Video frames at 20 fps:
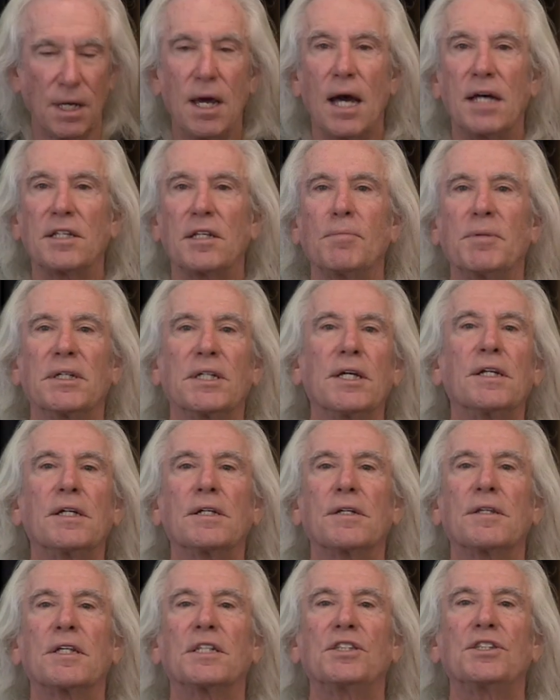At the
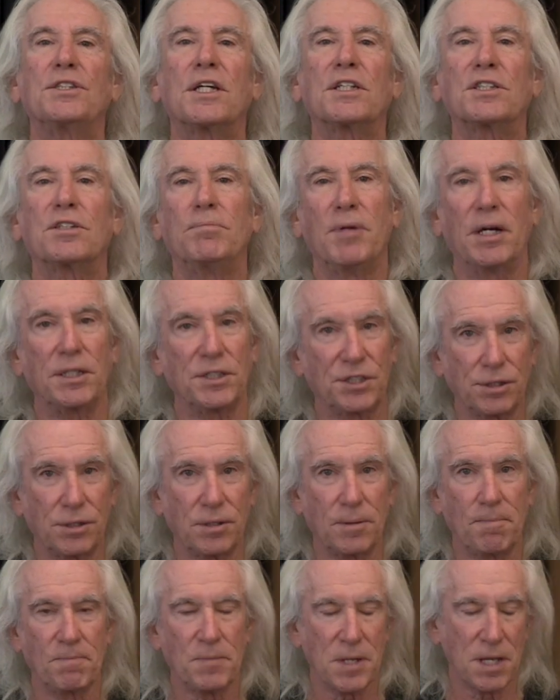beginning of the 6th
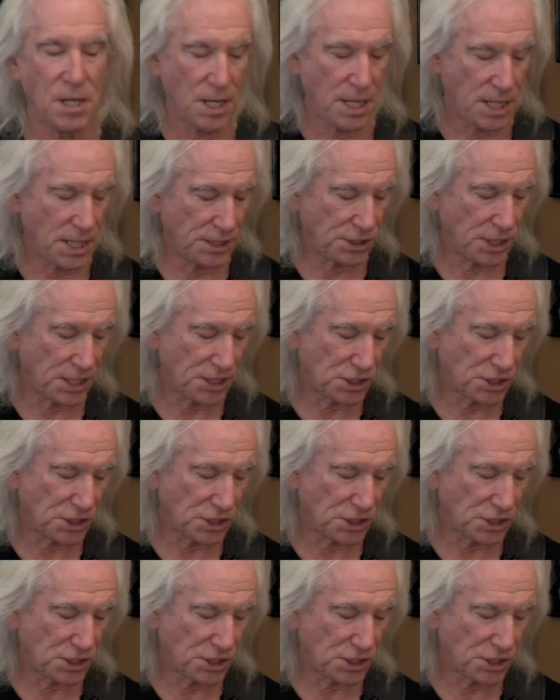measure is a